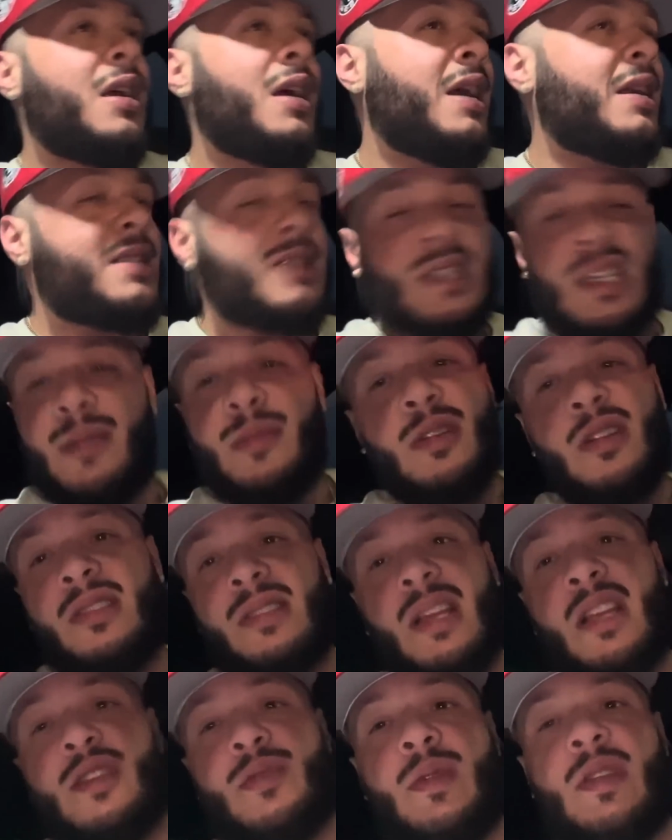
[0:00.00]
similar
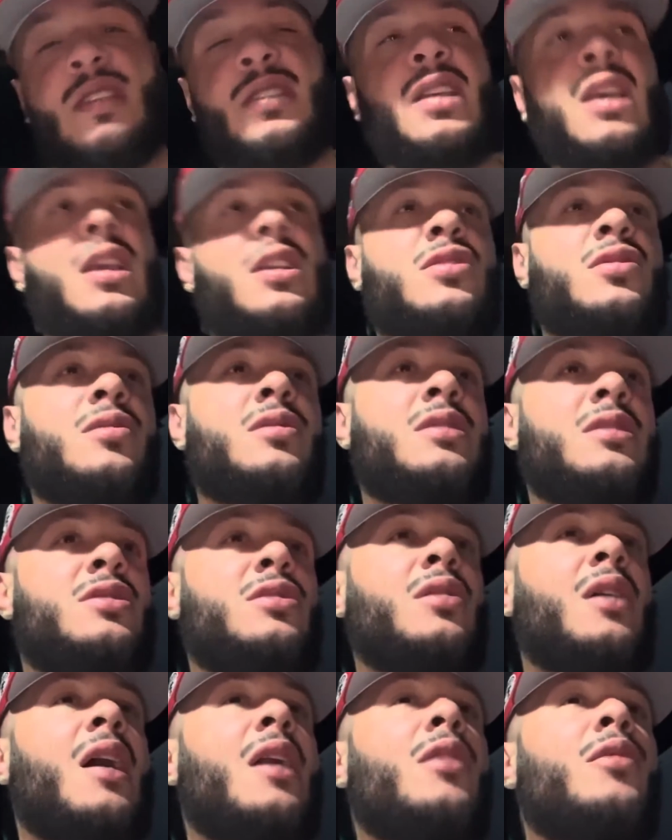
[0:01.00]
things we say.
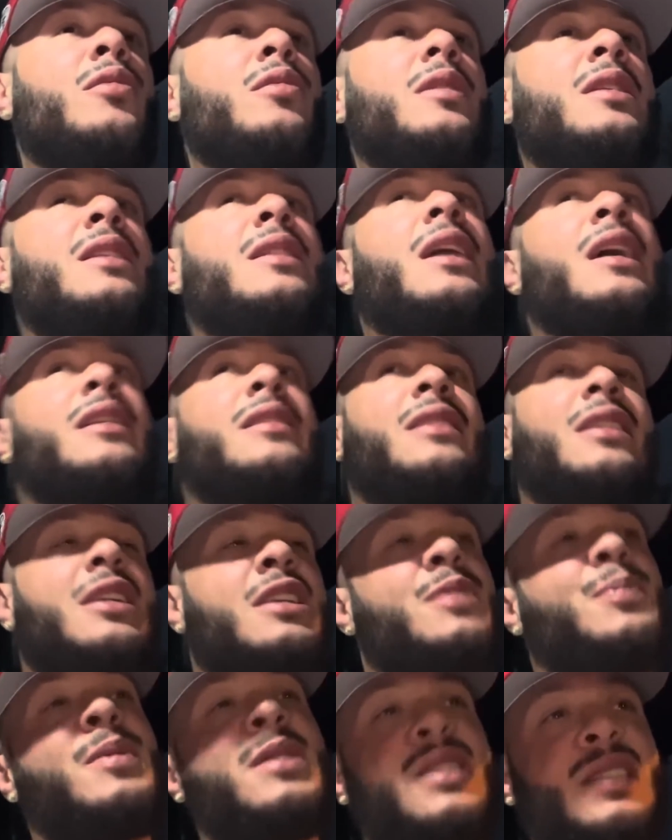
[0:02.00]
So I don't really like these
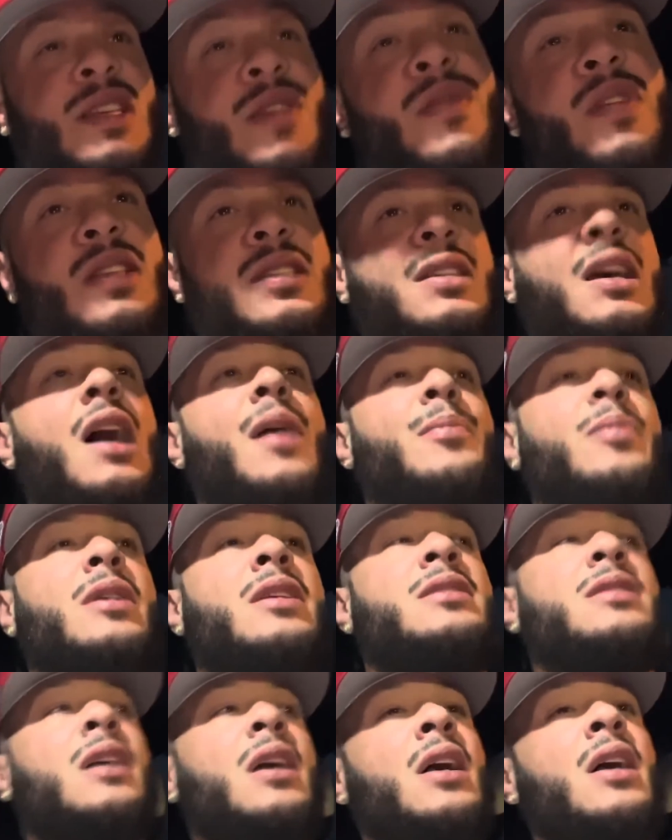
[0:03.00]
specific
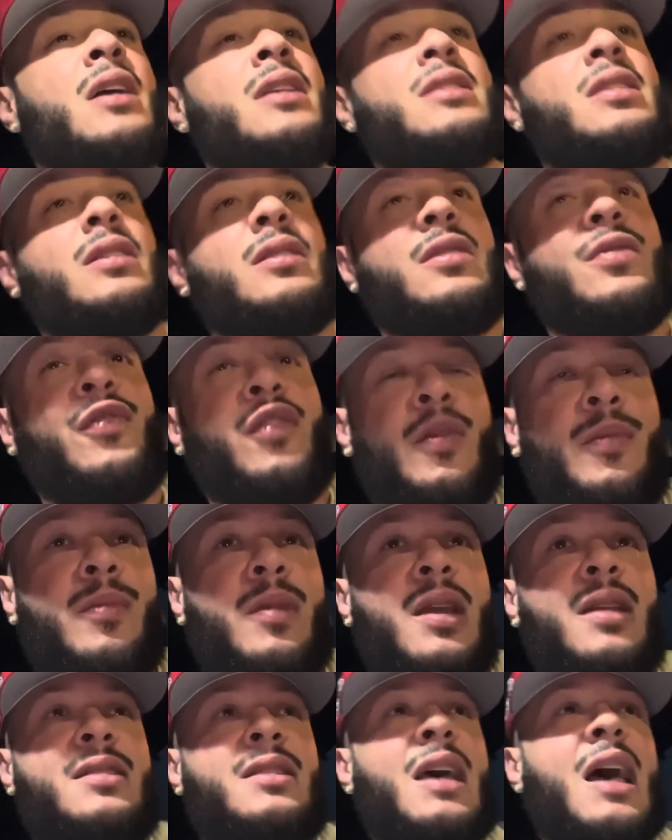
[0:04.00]
topics for
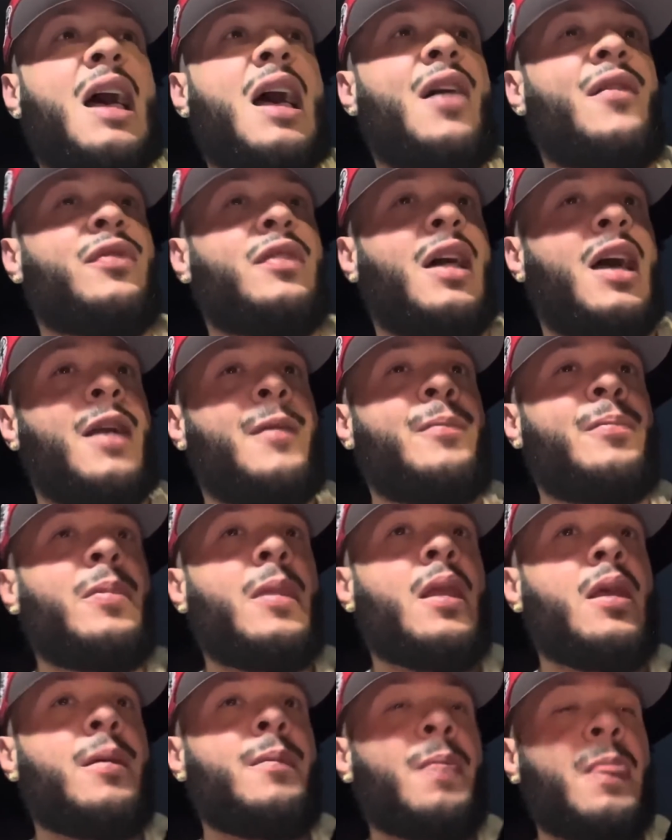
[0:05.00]
me to have like
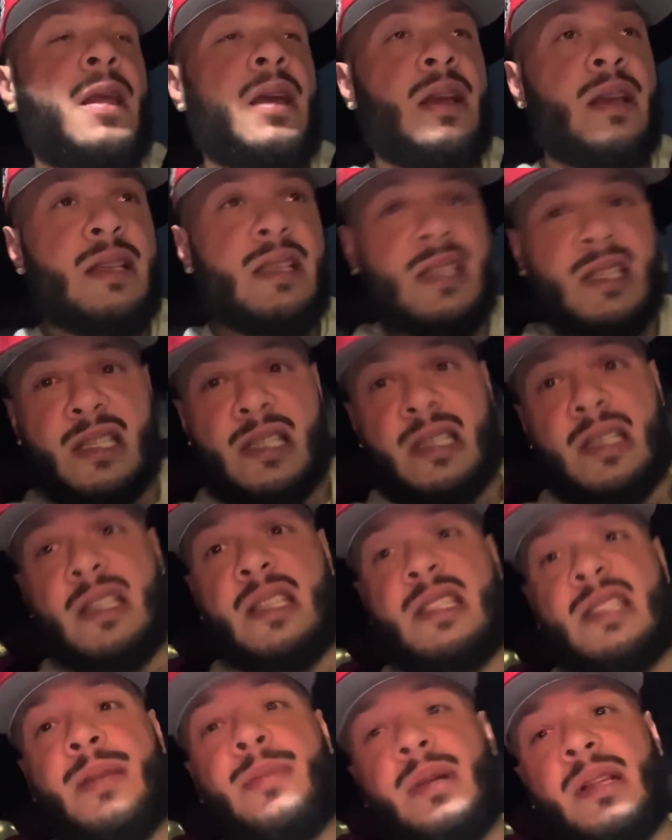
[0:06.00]

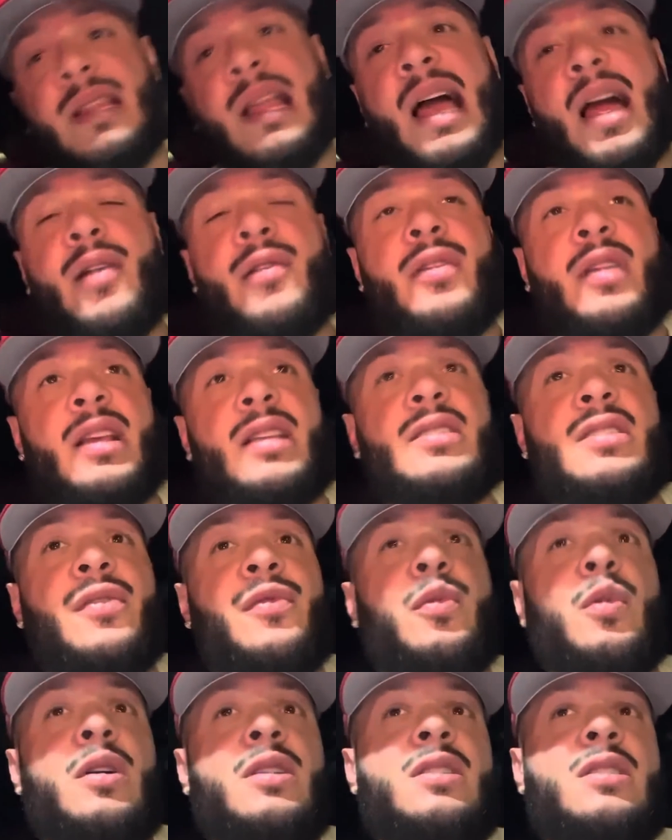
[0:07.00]
similarities of
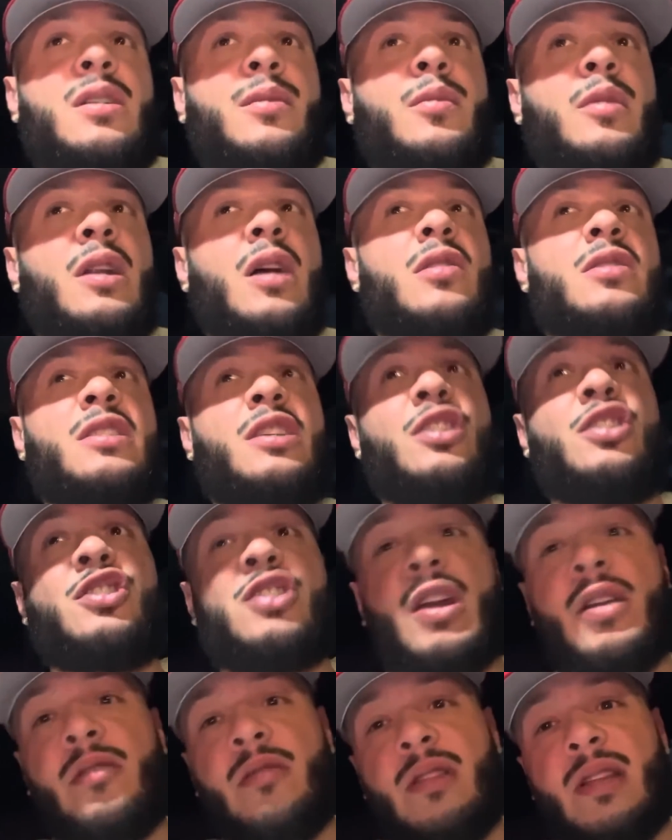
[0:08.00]
what someone else could
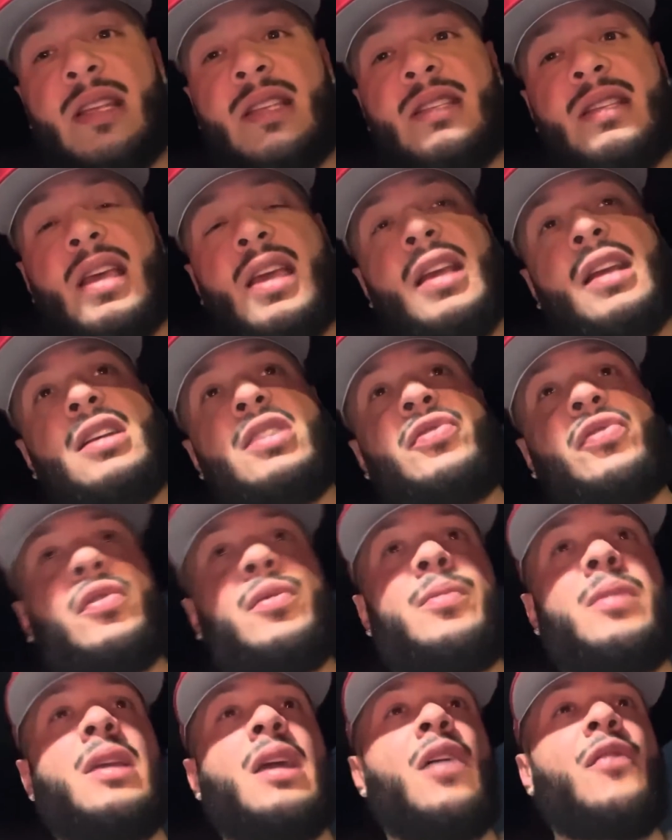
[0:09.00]
generally say, because for
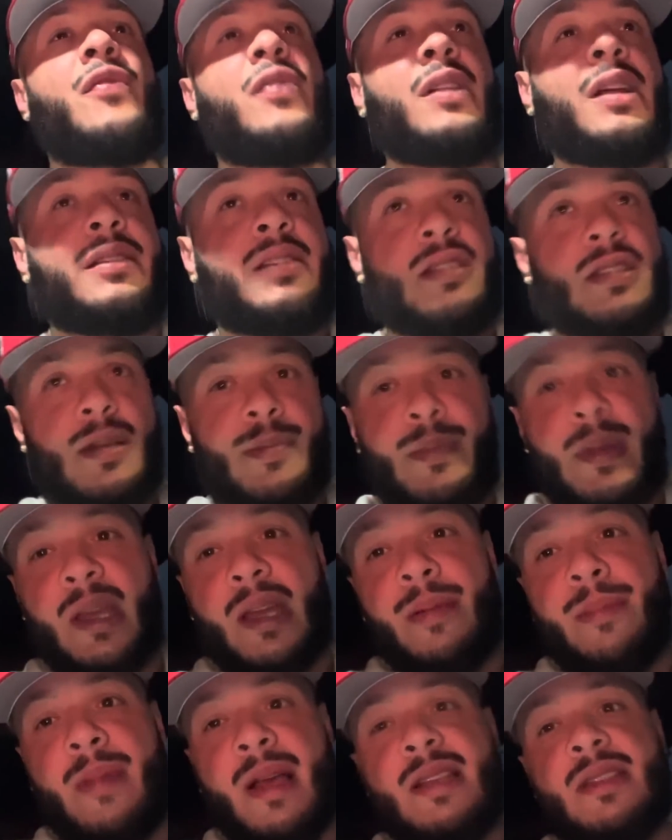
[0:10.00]
me, I feel like there's a bigger
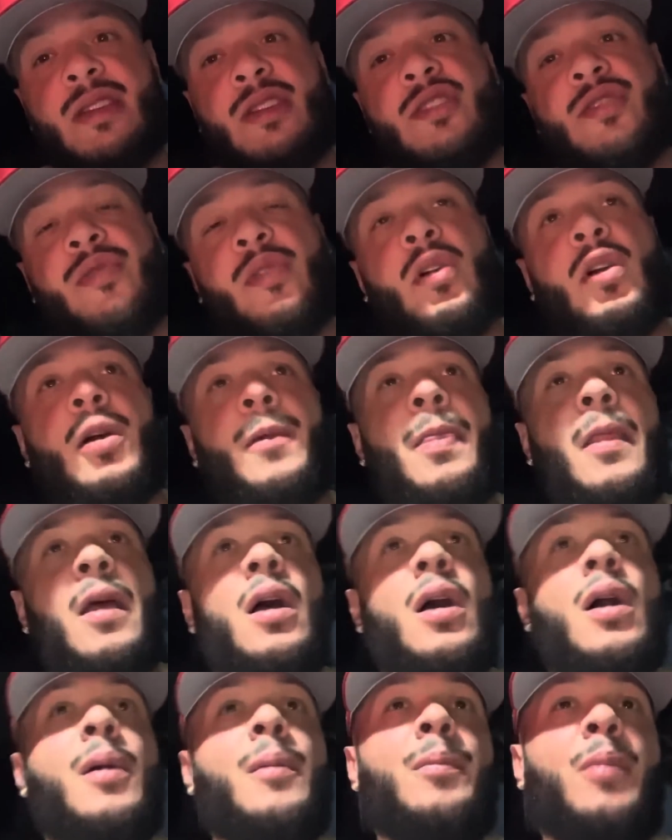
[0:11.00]
message for
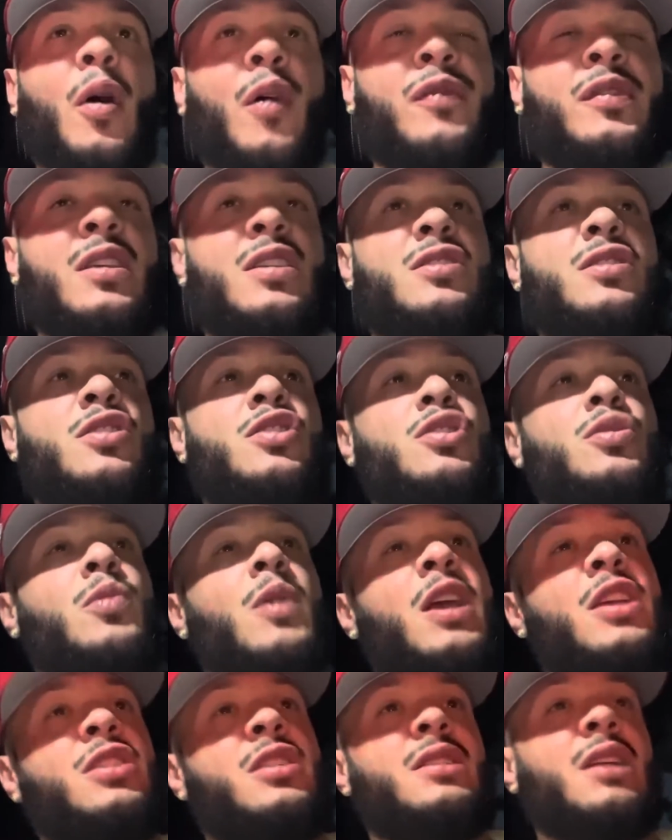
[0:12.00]
both these
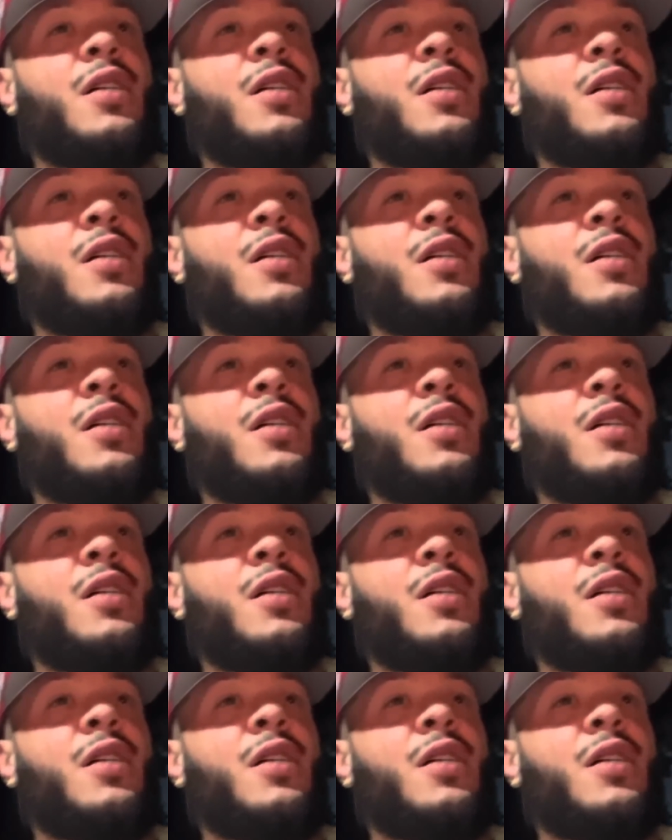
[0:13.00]
situations.